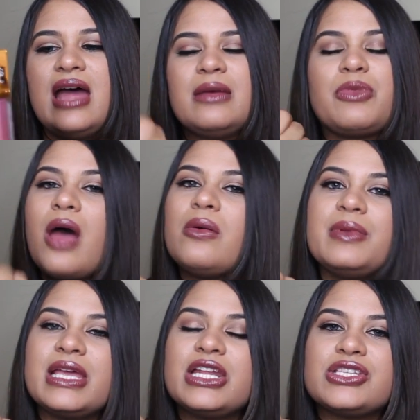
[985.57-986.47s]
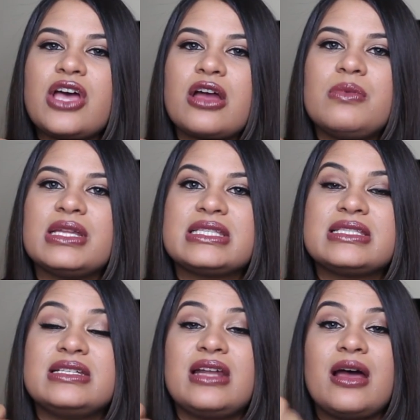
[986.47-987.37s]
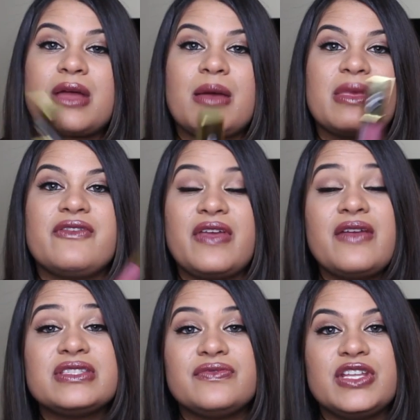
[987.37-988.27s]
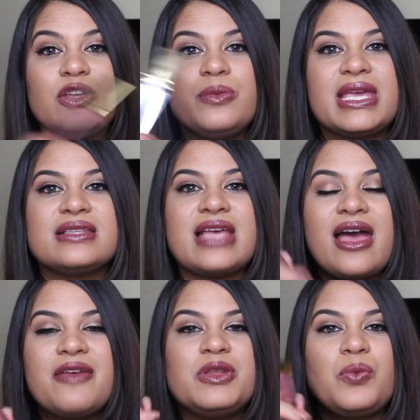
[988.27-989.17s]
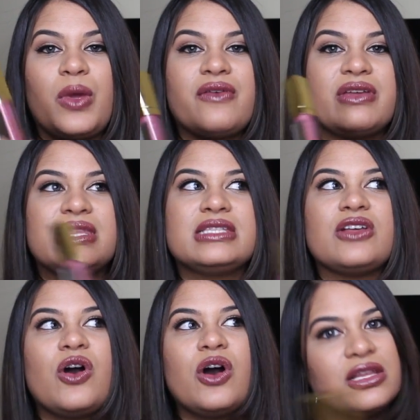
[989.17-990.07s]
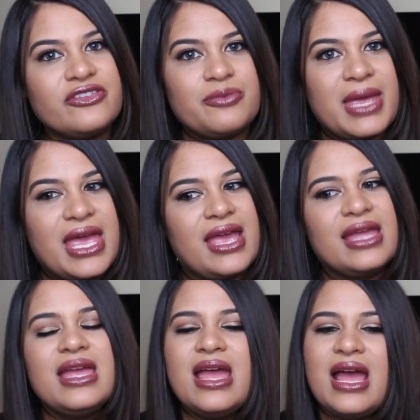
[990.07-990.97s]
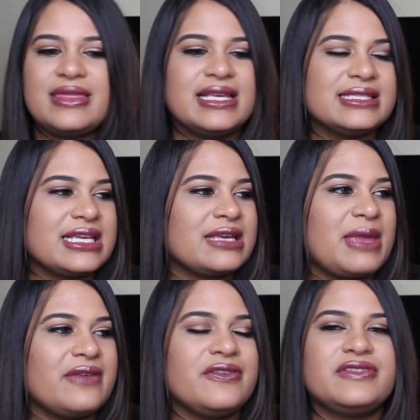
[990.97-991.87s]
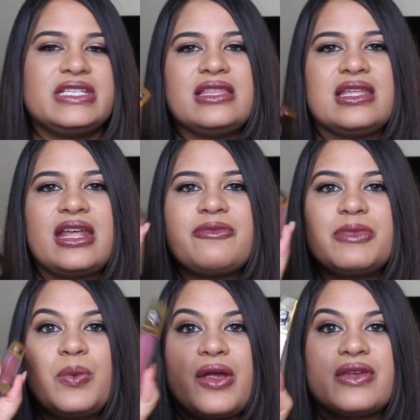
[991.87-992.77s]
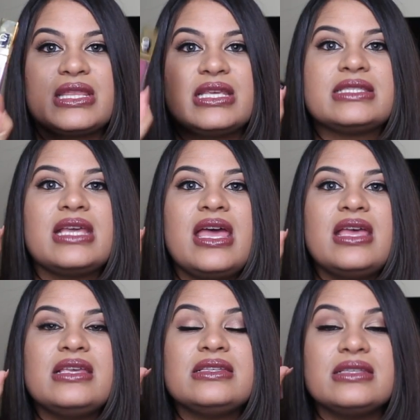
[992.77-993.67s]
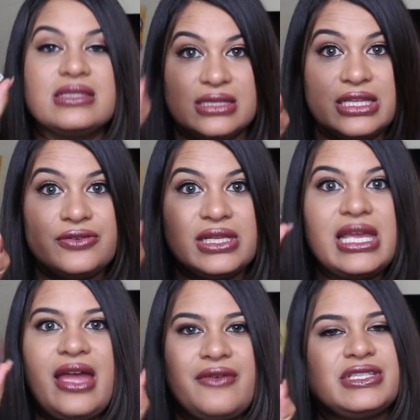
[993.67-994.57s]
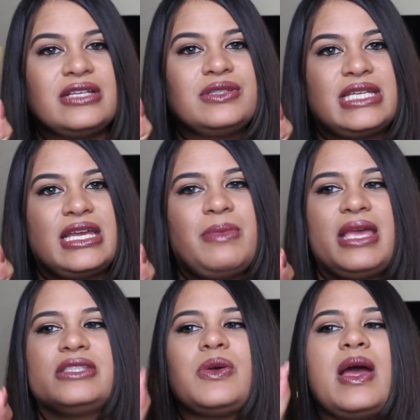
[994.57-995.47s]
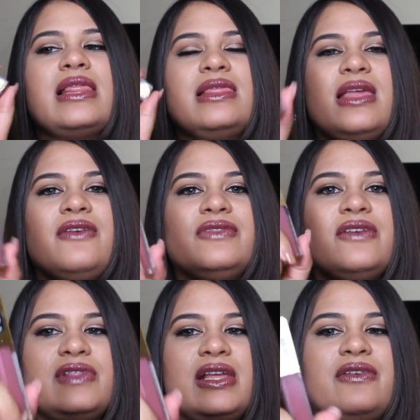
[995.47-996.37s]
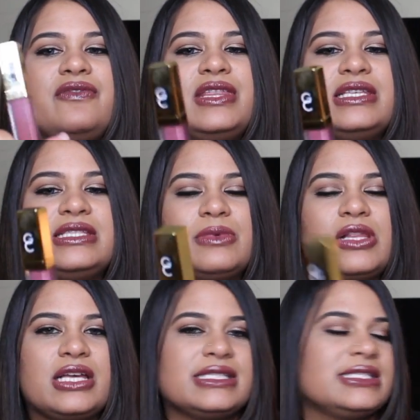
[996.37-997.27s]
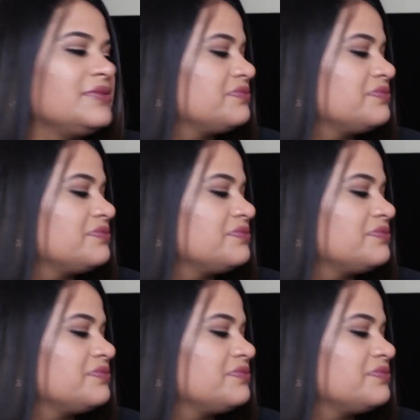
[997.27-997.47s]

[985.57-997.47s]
and I'm probably going to talk about this in an upcoming favorites video because I've been wearing this all of May. I think it's like May 15th, and I've been wearing this literally every single day in May. So I love this lip gloss.